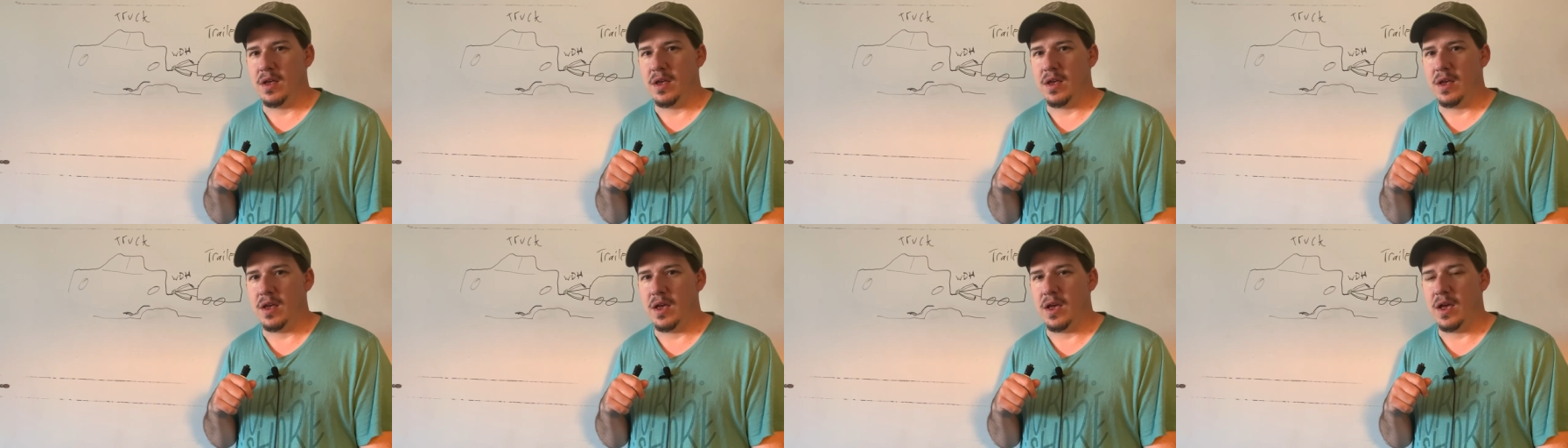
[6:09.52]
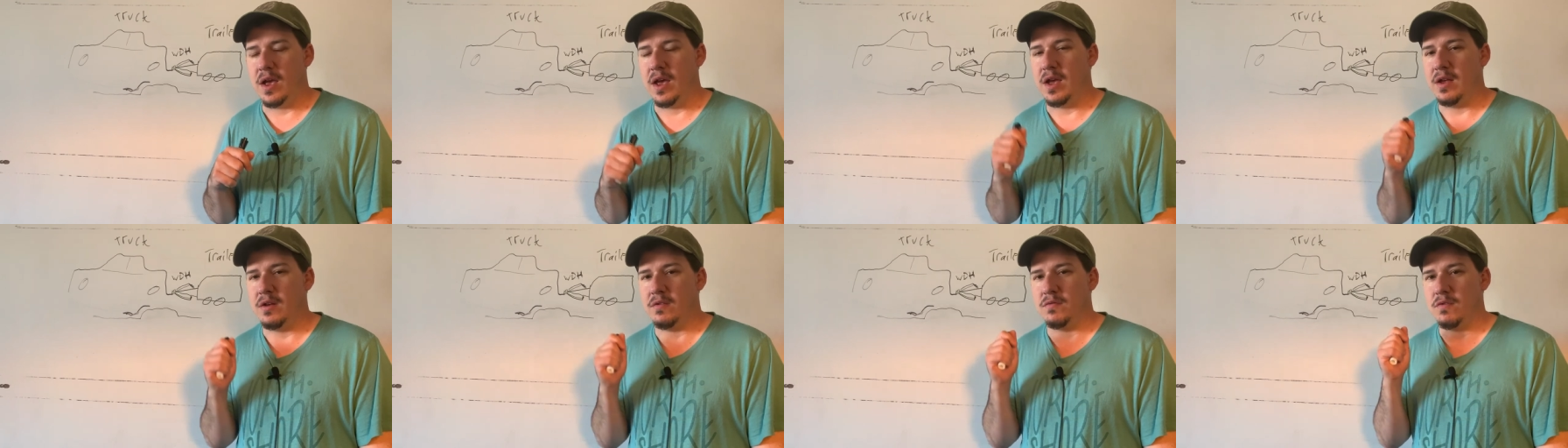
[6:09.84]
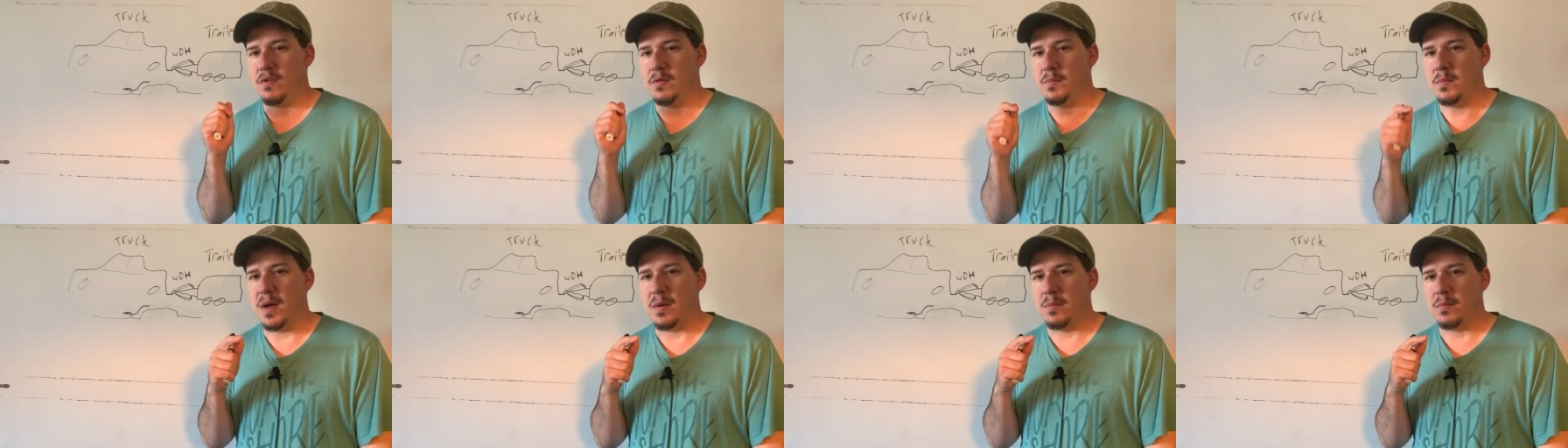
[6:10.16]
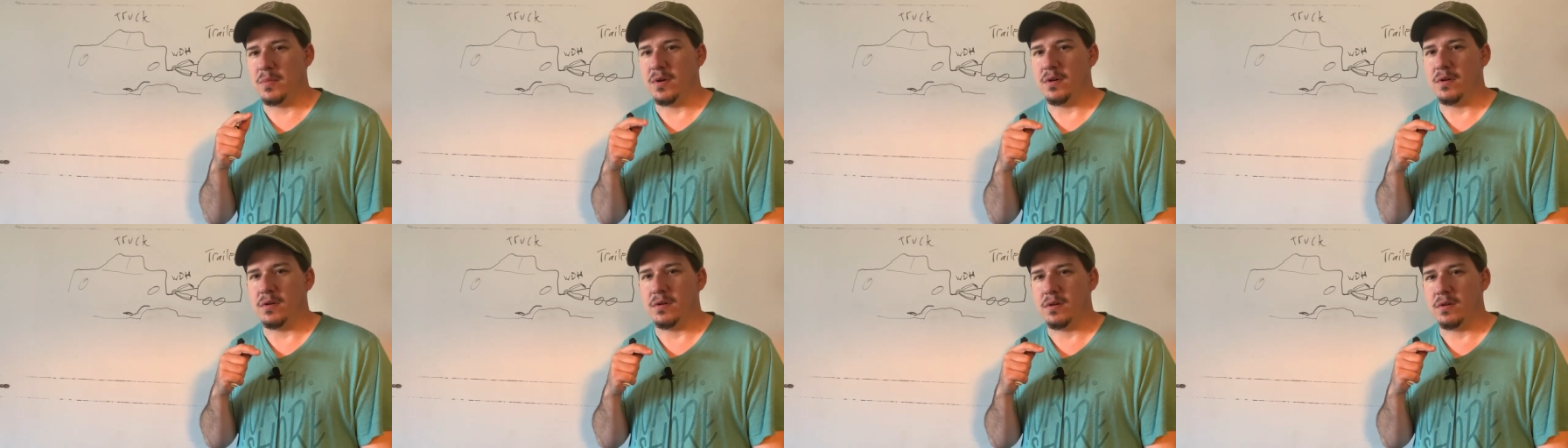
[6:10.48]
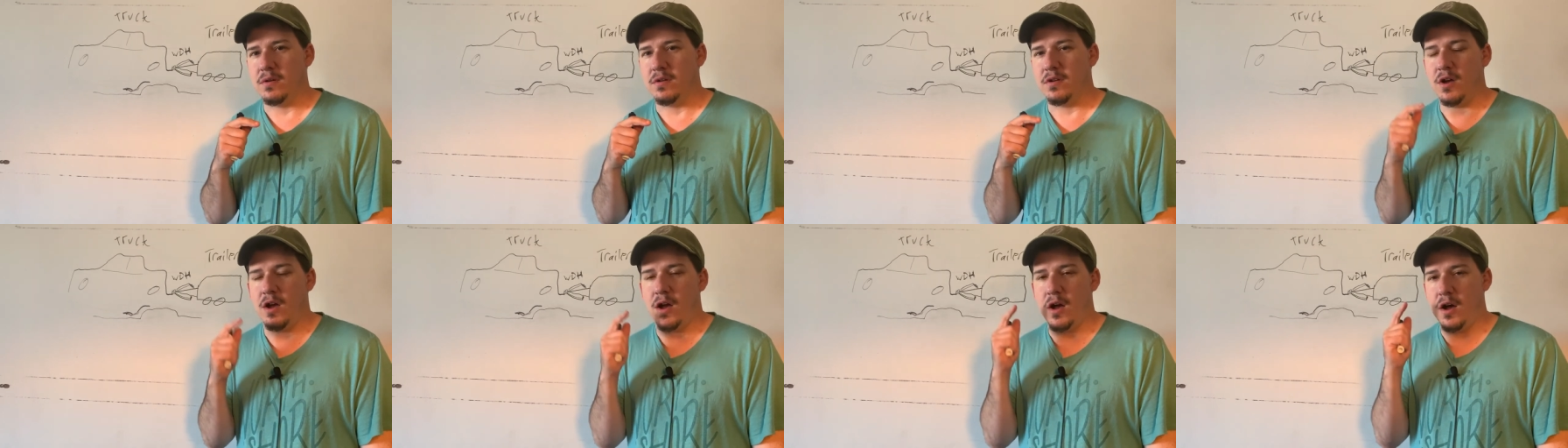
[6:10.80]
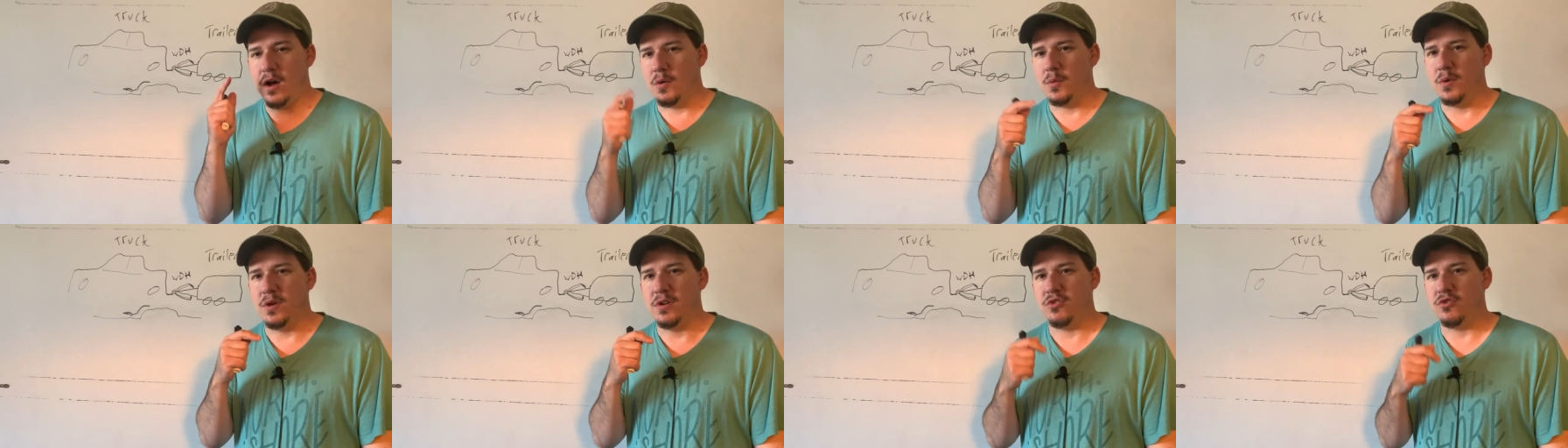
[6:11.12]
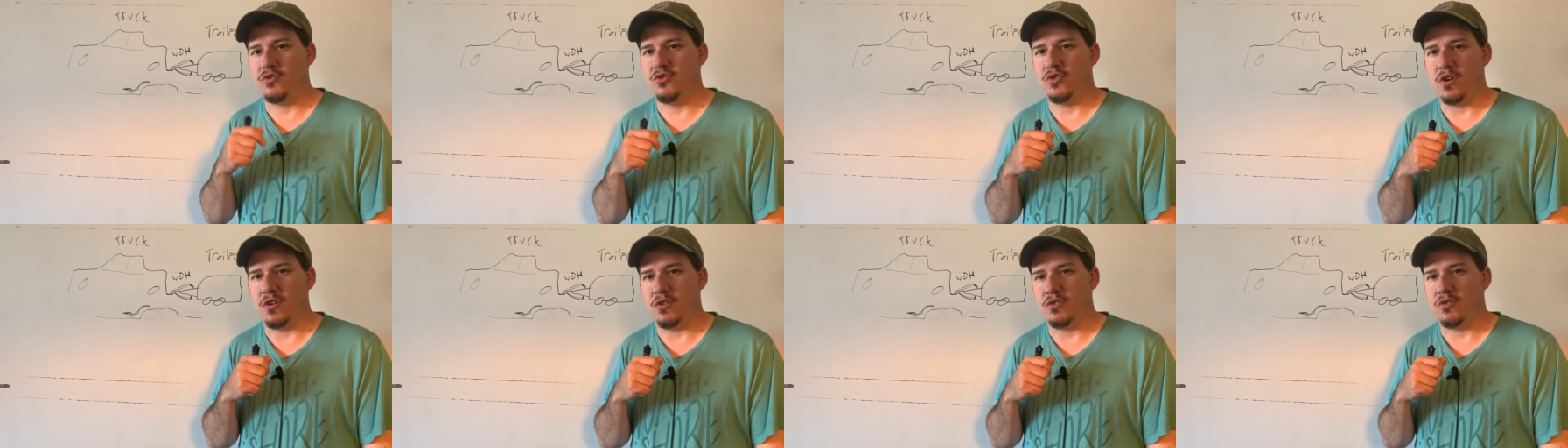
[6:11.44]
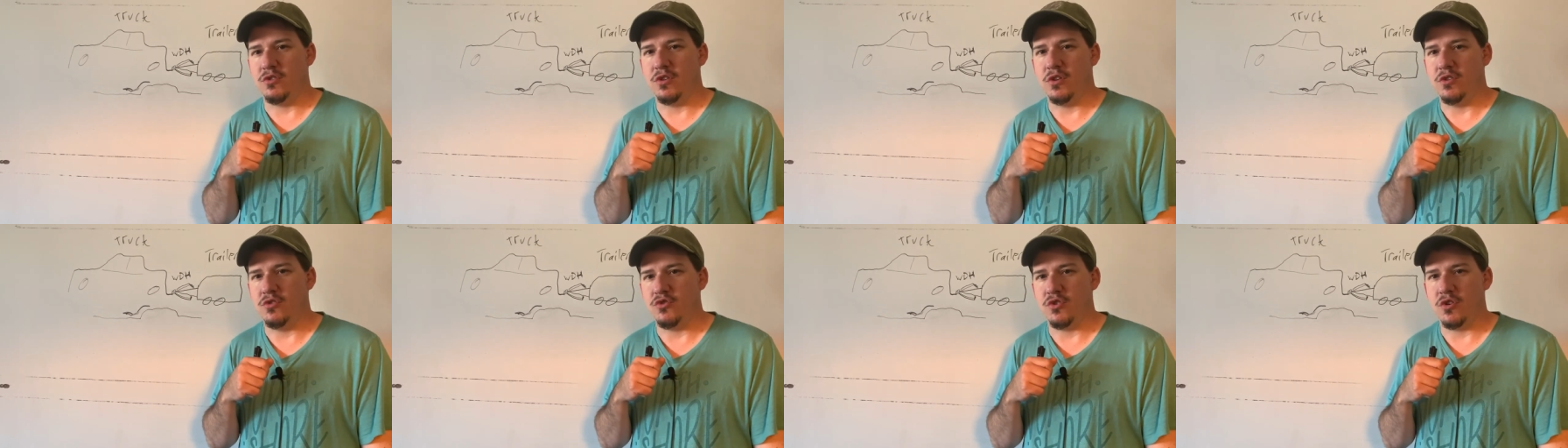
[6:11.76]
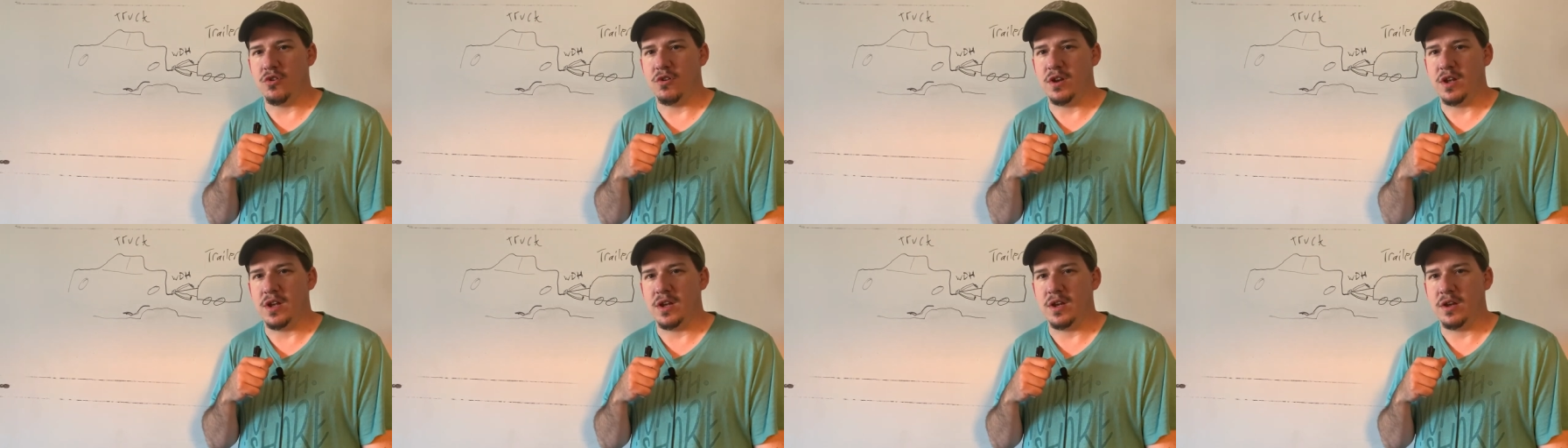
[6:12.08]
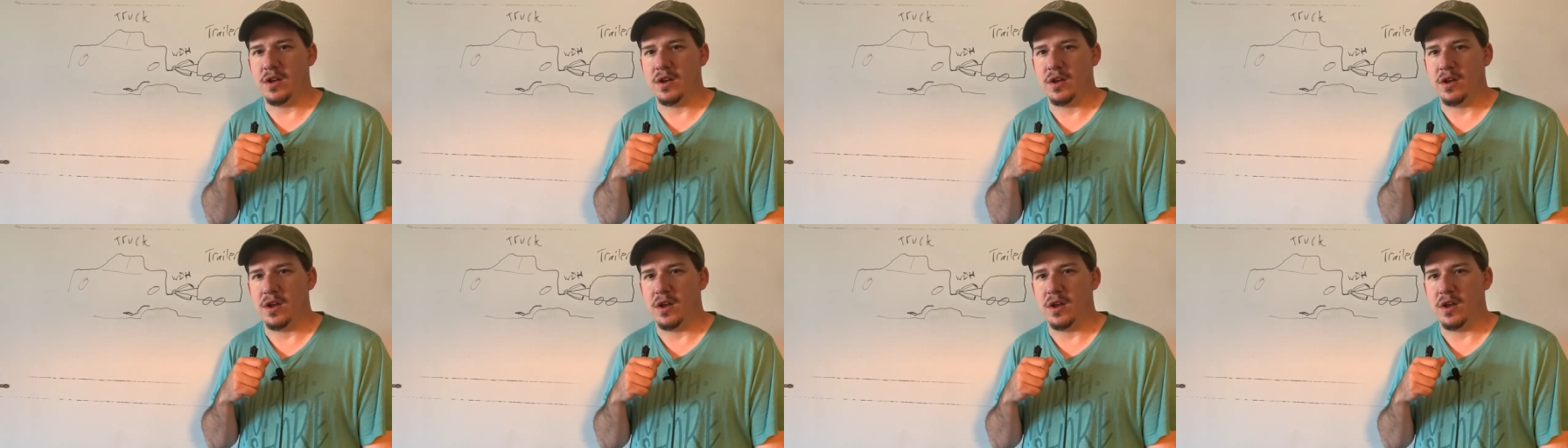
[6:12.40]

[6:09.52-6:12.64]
And remember to always cherish the journey